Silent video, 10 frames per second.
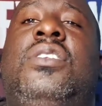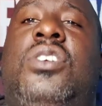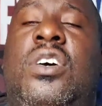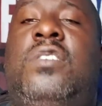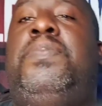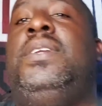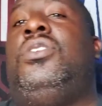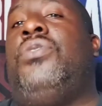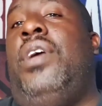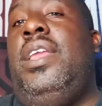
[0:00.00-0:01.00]
just been
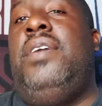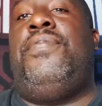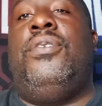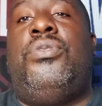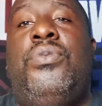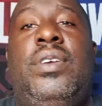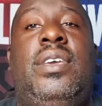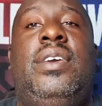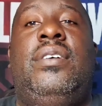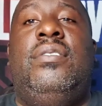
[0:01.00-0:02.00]
training for 3
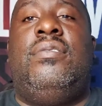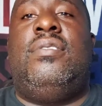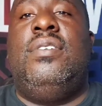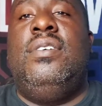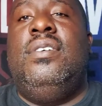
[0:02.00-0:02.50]
years,